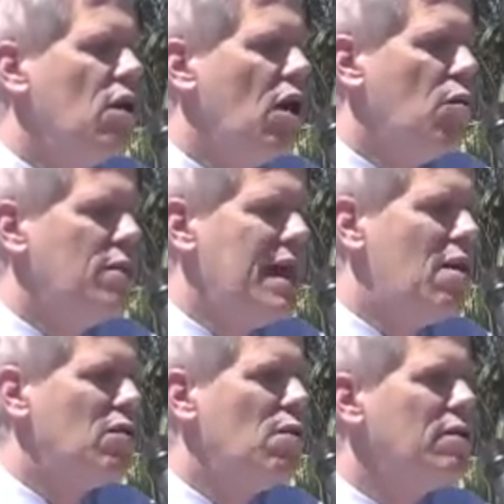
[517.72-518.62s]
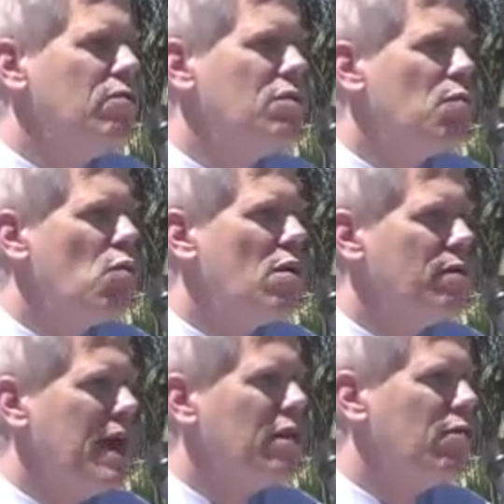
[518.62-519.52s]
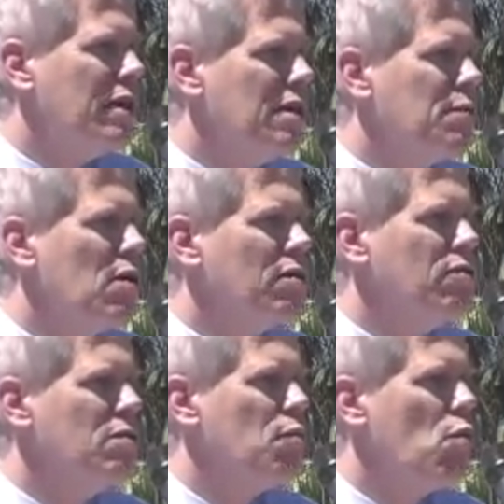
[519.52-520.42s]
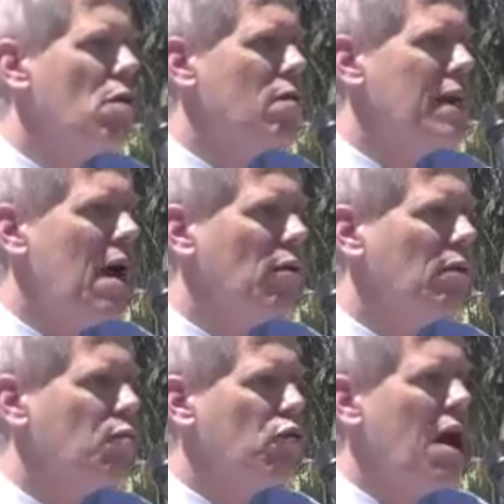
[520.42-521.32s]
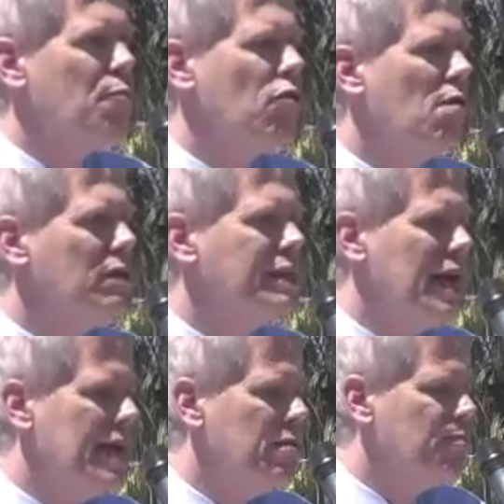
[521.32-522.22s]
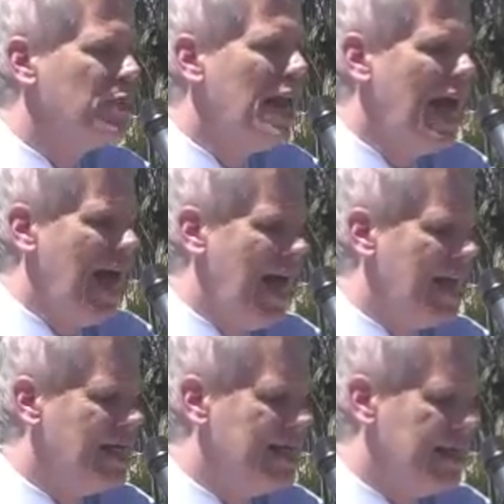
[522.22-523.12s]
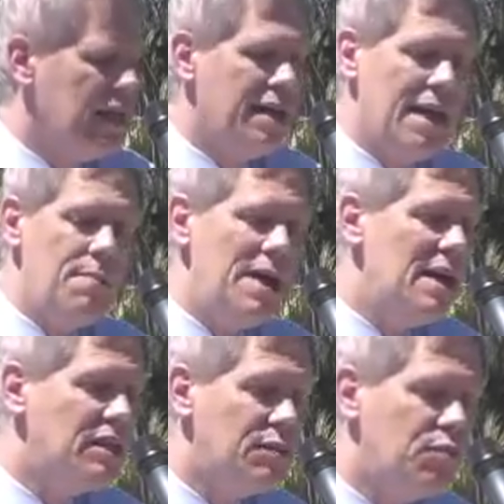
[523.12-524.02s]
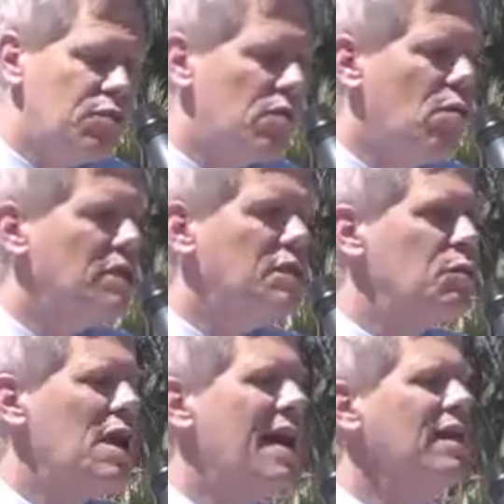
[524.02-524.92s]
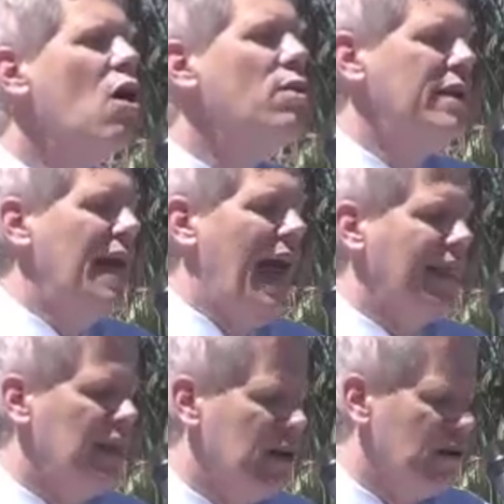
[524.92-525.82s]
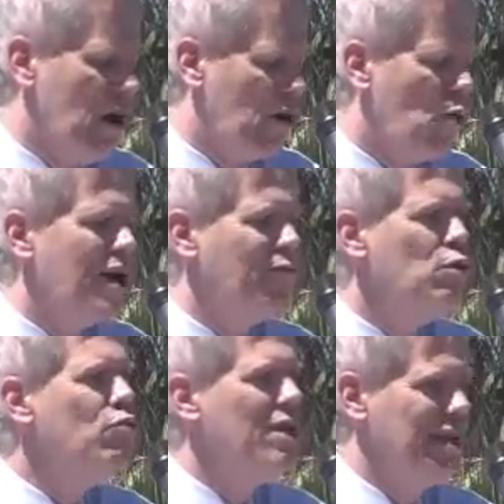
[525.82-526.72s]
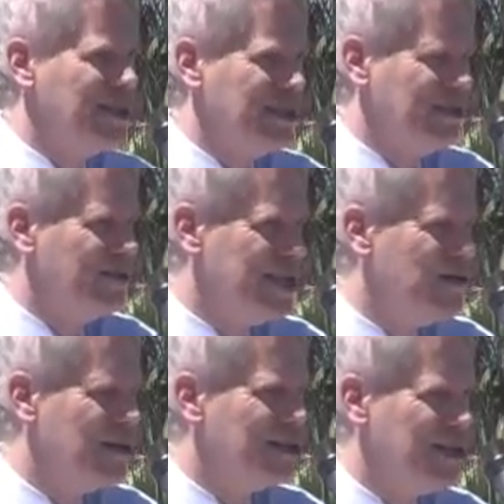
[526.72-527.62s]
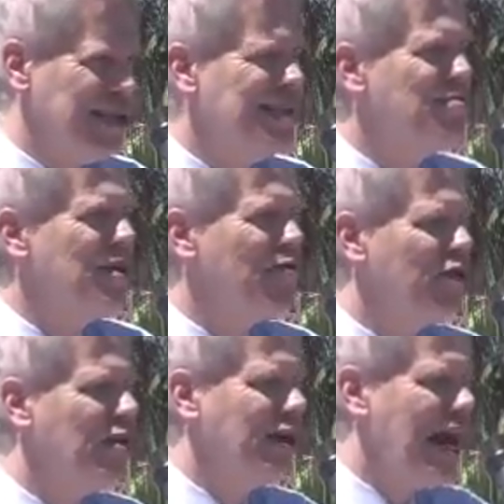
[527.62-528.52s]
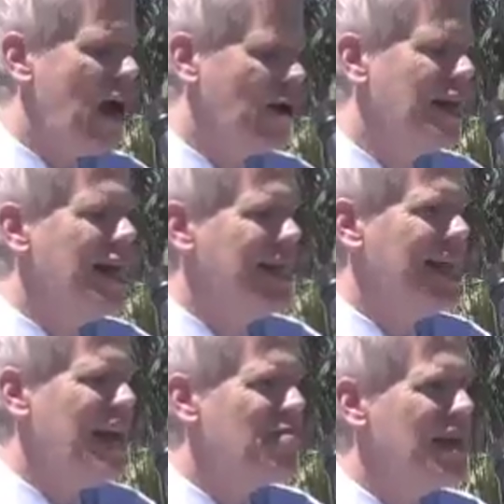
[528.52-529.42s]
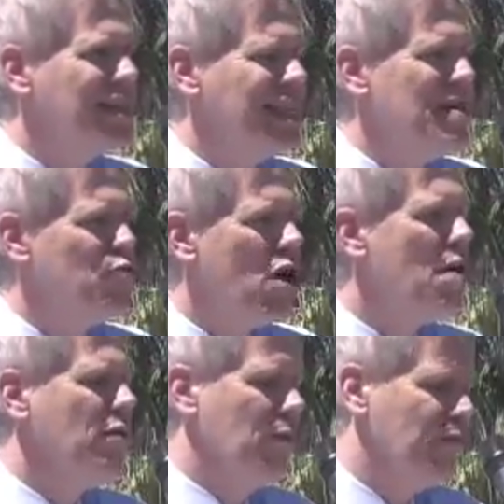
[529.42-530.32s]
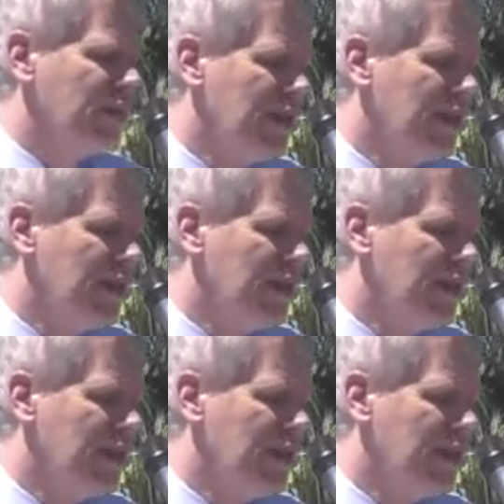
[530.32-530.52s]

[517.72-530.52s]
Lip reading: without going through the board, without the curriculum going through the board, without proper oversight. And the MAS courses were not alone in that. There are quite a few things in TUSD we are figuring out that have that same problem.